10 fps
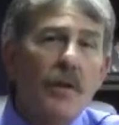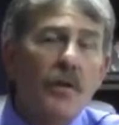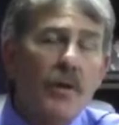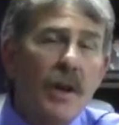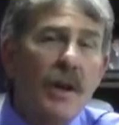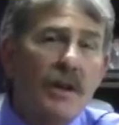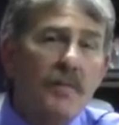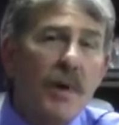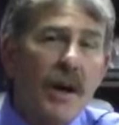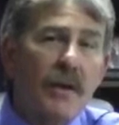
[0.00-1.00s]
You can
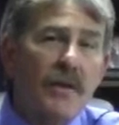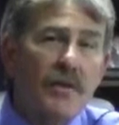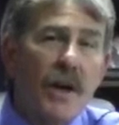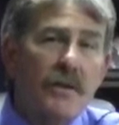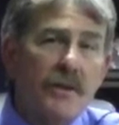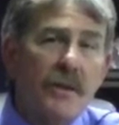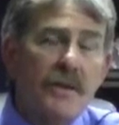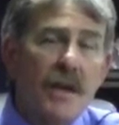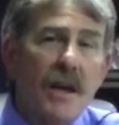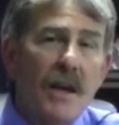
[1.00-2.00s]
expect the judge to
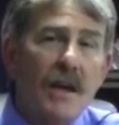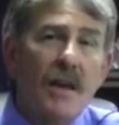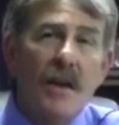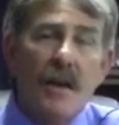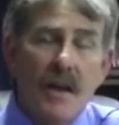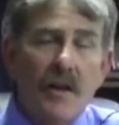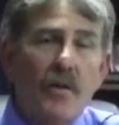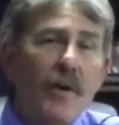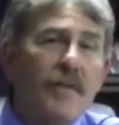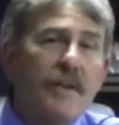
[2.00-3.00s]
say that
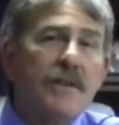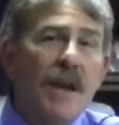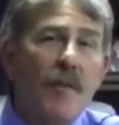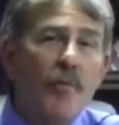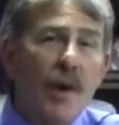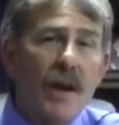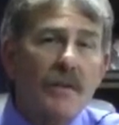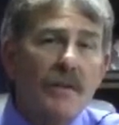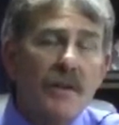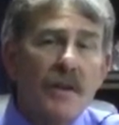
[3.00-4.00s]
you have the same
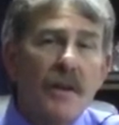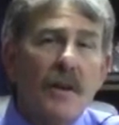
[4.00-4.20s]
rights